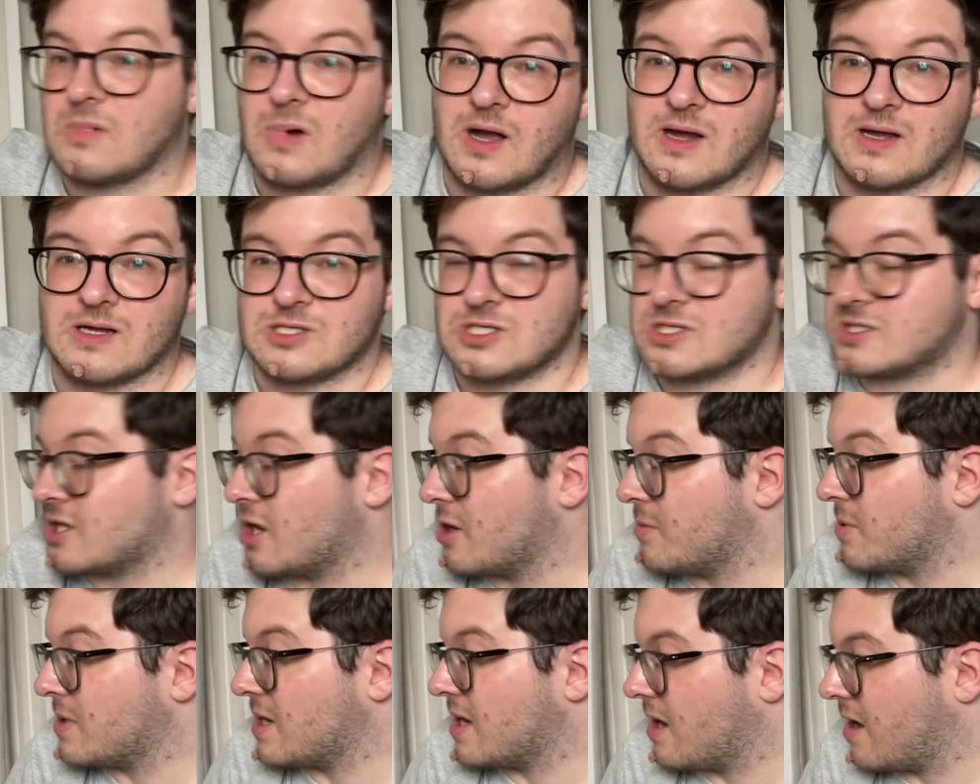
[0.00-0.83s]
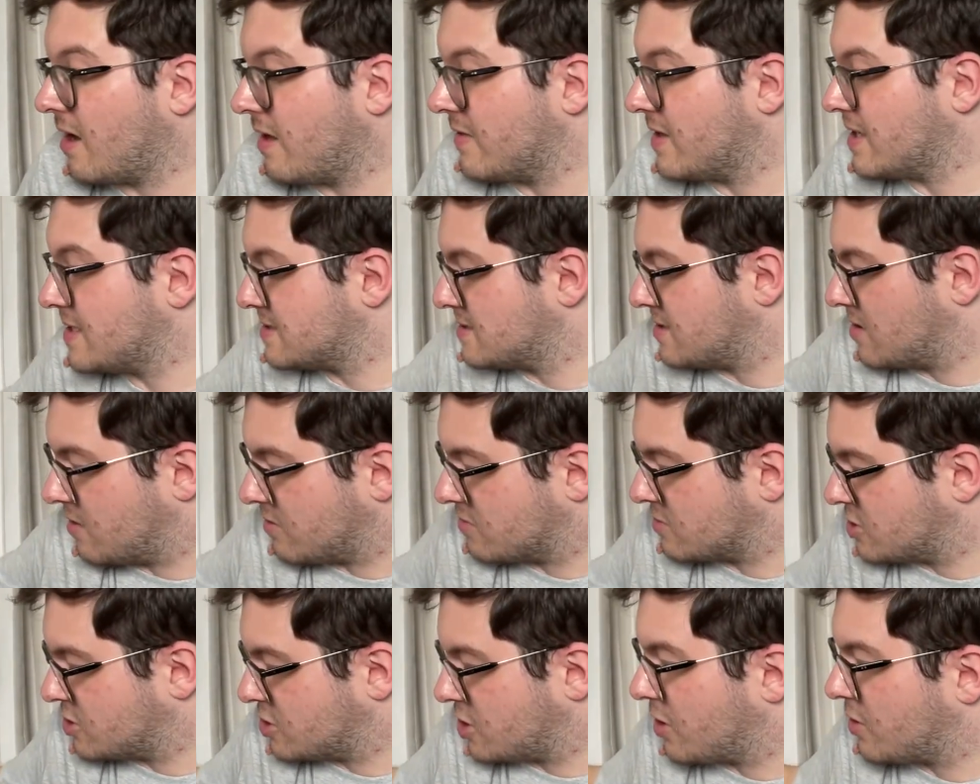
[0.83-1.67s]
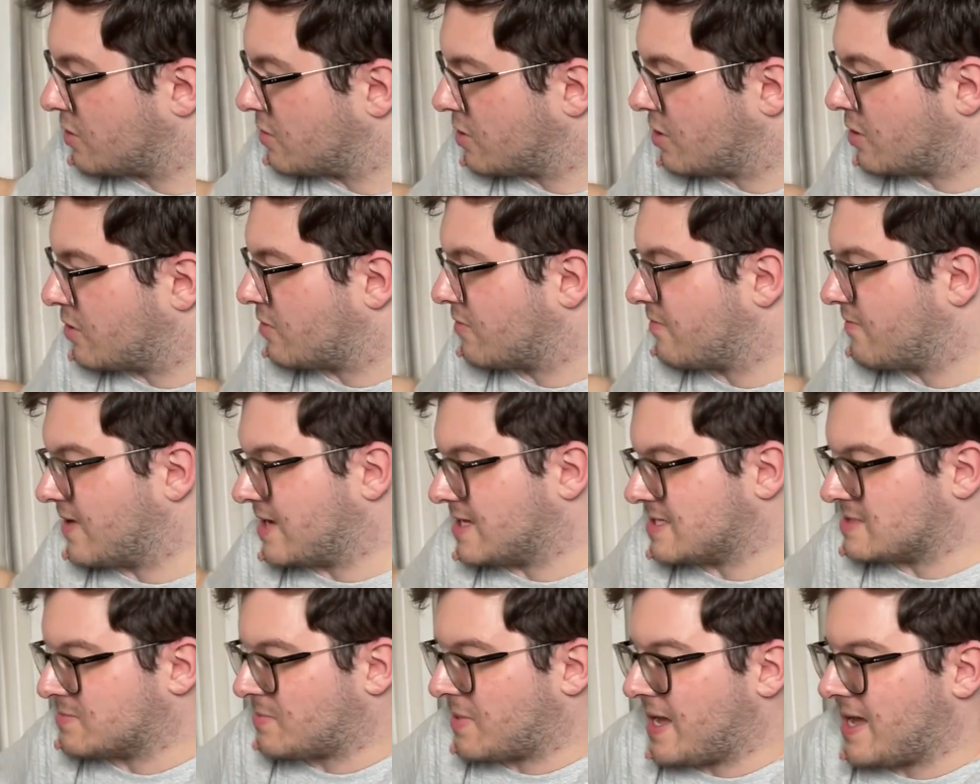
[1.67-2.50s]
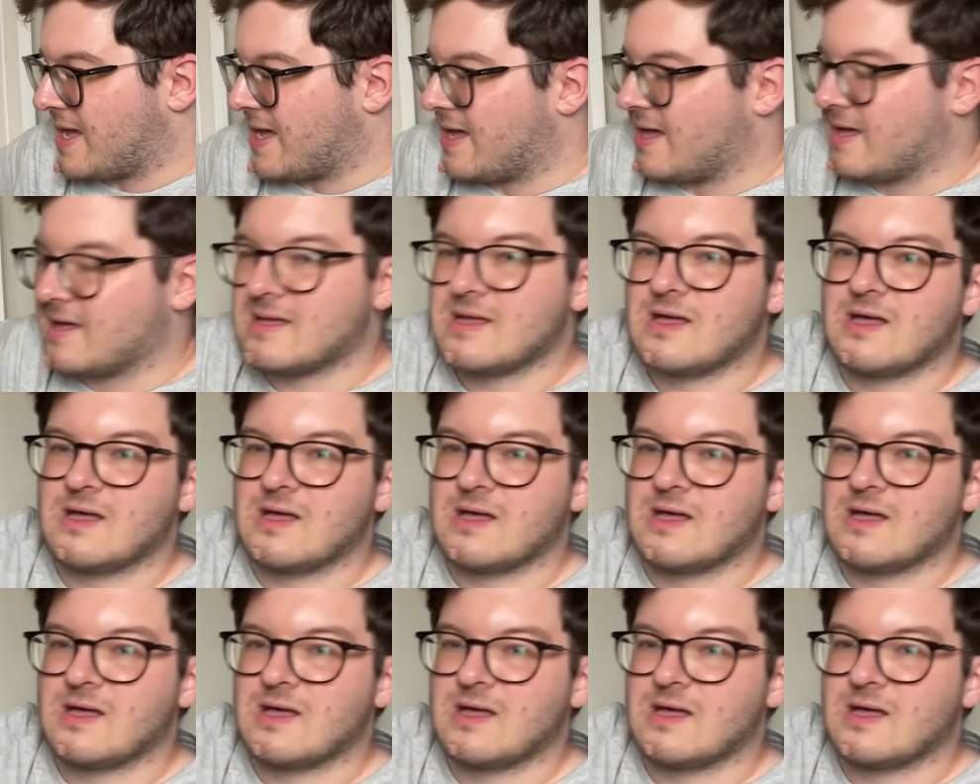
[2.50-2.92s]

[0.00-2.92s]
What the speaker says: can just open it like this and I'll show you the first pair.